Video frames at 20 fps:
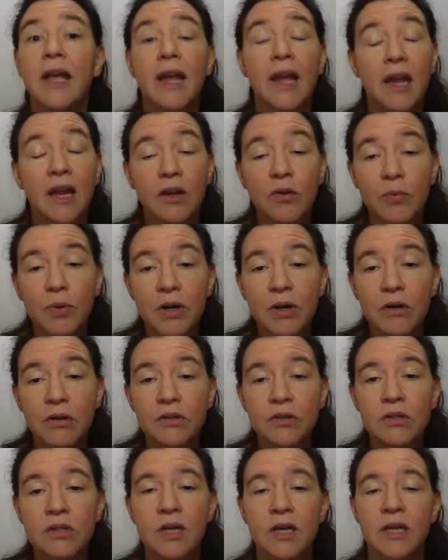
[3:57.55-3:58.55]
And we're
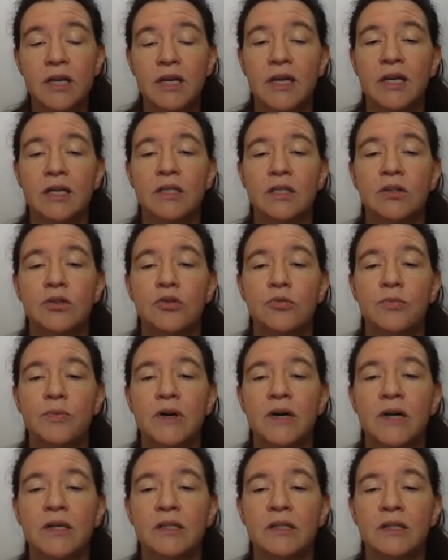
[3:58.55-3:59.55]
also going to get into
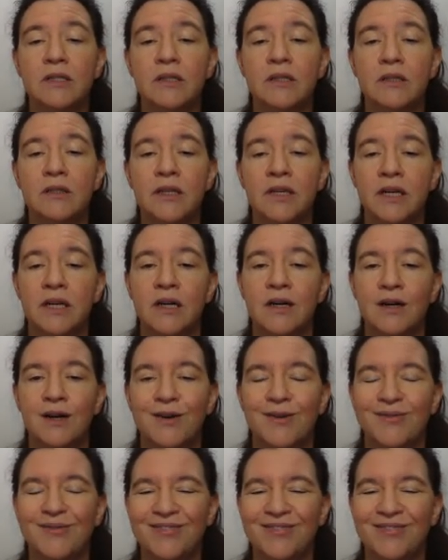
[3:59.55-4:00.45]
parts that are,